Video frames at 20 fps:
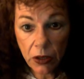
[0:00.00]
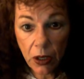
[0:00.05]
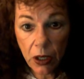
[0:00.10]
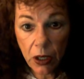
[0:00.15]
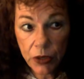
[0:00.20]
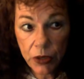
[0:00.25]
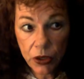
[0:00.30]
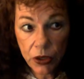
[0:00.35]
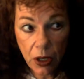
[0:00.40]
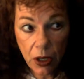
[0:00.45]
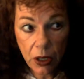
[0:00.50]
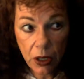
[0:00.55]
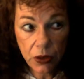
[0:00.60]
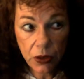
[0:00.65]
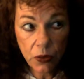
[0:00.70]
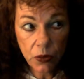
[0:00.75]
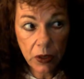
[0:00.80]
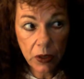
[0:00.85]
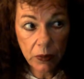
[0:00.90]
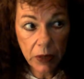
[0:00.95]
Armstrong
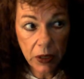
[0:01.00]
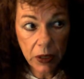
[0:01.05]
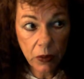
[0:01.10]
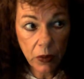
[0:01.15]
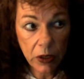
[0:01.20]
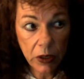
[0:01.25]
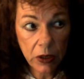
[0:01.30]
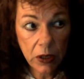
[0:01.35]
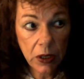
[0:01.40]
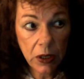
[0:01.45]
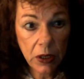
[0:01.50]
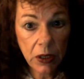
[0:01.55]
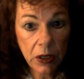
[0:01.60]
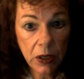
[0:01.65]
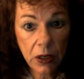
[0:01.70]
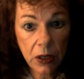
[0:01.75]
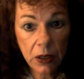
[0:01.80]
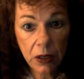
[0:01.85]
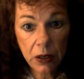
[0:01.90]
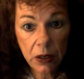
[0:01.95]
is one big one.
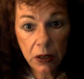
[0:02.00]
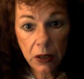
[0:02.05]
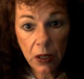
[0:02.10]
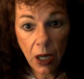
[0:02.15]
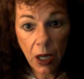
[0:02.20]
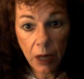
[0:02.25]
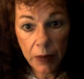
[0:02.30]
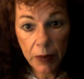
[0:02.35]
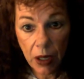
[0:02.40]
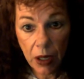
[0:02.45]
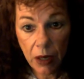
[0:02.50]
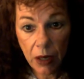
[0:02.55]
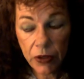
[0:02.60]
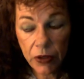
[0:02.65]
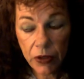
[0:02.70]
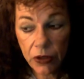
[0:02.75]
He got me off the